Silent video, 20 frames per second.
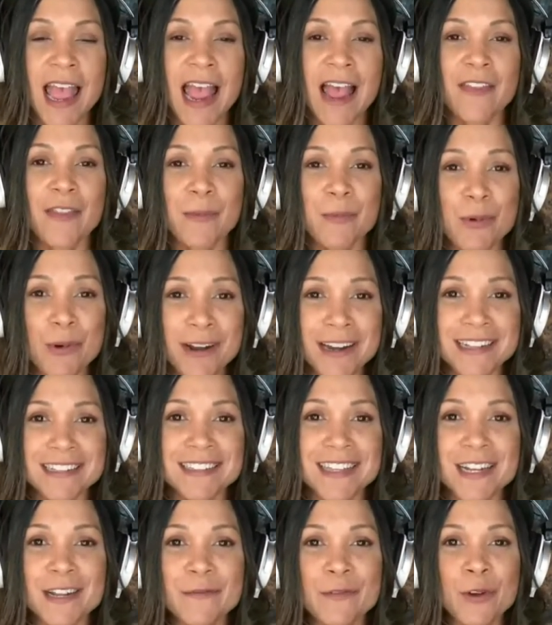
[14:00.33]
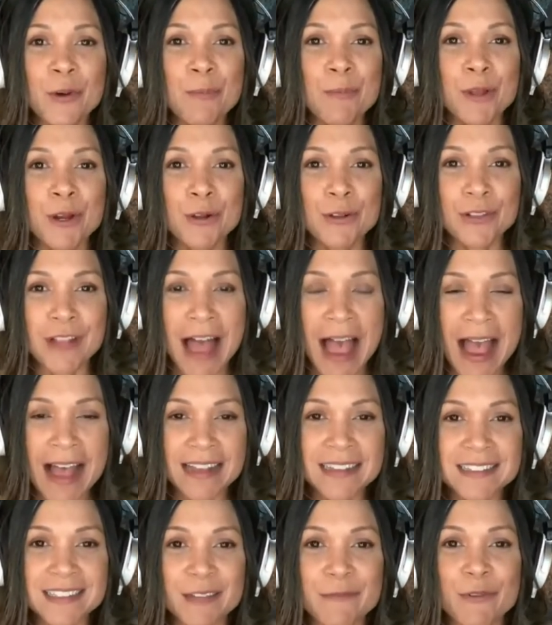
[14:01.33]
And the point is that if you're middle
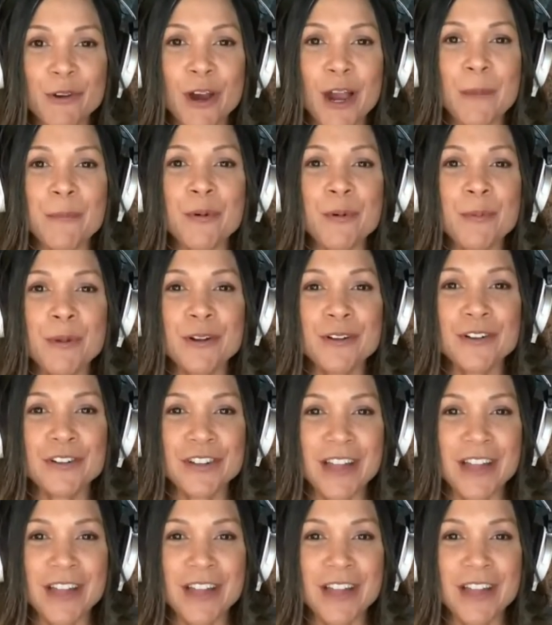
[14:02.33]
class, if you're upper middle